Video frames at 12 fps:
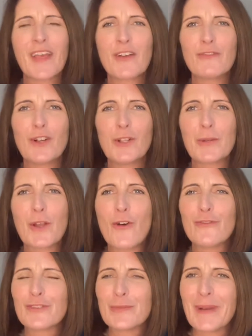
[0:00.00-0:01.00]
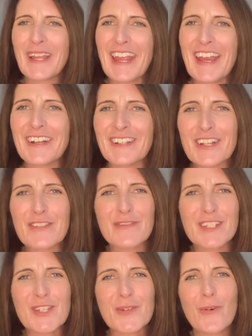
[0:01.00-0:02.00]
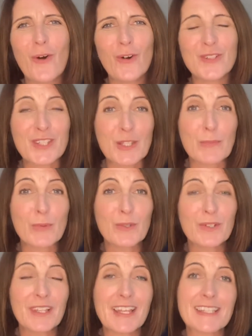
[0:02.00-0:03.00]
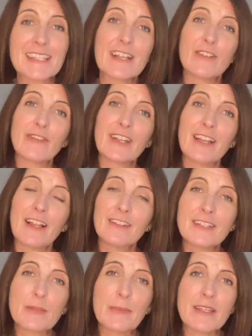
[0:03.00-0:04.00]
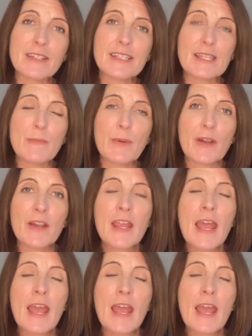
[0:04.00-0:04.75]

Following on from my earlier video on support, let's delve in a little bit deeper